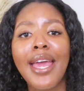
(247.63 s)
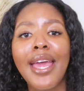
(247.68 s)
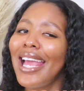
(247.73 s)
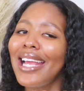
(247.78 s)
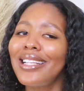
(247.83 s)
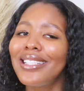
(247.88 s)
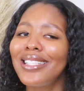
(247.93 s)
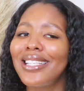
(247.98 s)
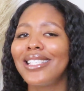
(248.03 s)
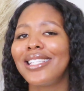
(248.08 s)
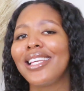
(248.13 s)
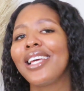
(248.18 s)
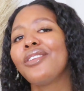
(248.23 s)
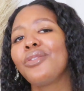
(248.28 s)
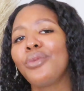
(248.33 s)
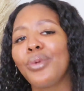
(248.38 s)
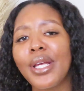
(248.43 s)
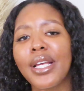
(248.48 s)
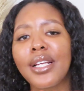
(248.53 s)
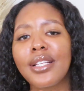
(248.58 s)
8 to
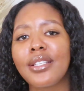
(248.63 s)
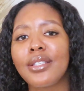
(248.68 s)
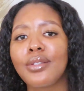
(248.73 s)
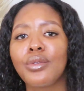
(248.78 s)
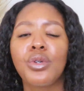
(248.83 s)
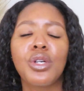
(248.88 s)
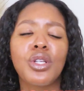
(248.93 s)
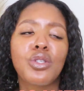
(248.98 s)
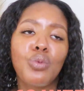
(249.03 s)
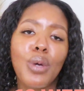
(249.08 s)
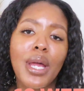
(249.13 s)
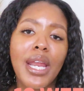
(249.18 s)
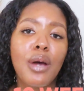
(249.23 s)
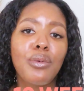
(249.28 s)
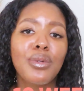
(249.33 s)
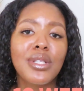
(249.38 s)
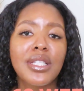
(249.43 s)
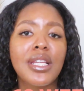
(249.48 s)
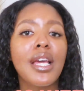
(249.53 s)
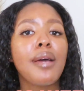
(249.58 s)
10 weeks is what I
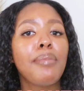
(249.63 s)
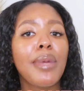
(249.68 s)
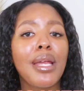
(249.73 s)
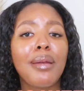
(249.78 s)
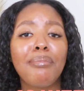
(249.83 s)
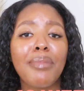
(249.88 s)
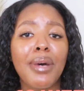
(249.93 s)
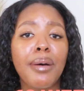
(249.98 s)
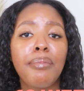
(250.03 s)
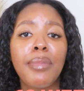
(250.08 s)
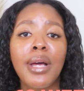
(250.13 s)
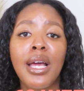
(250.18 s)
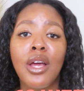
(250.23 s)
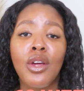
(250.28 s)
would say a minimum.